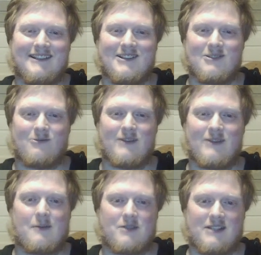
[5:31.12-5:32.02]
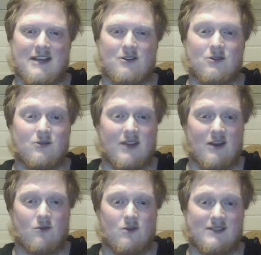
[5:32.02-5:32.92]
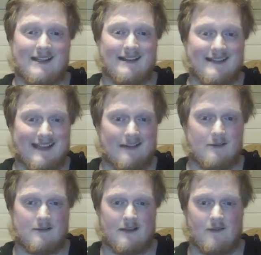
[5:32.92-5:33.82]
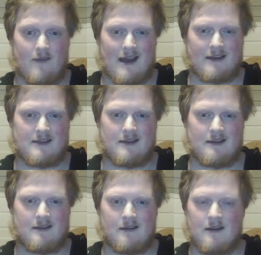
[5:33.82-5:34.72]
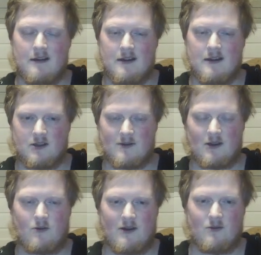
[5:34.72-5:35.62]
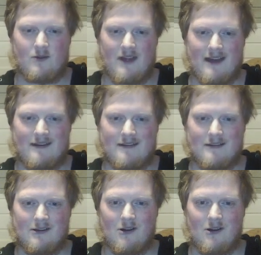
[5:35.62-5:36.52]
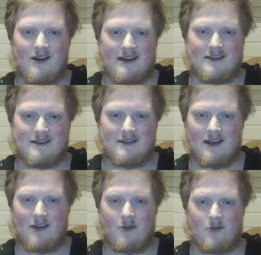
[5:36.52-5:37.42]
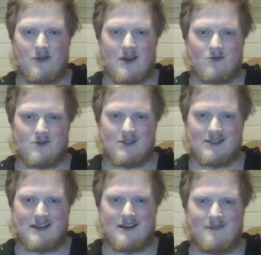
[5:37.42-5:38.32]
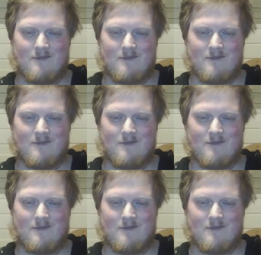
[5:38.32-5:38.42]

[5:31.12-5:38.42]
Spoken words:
So queen captures here was illegal, in fact, because my queen would then guard it. I thought that was